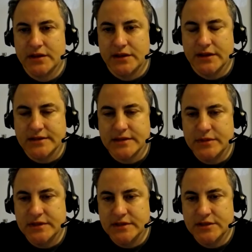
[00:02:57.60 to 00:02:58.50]
Like some of
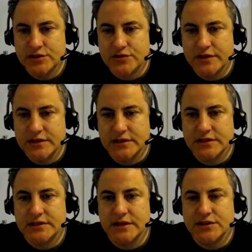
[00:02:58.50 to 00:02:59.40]
these industries at this
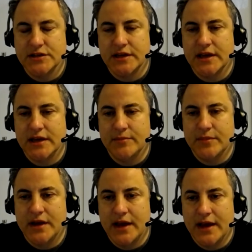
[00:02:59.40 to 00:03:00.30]
stage of the
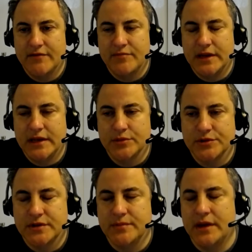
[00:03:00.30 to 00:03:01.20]
game have been able
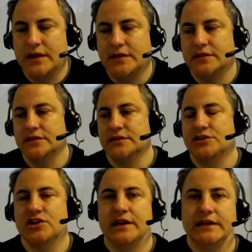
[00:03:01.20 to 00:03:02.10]
to make the giant